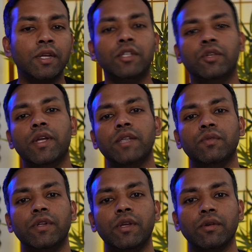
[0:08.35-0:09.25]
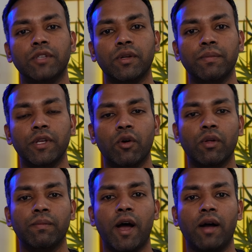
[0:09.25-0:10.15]
today's video is going to be
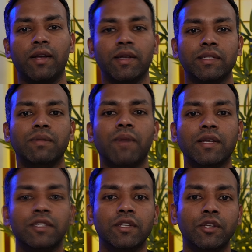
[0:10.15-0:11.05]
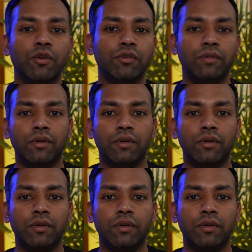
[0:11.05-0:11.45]
all about customizing your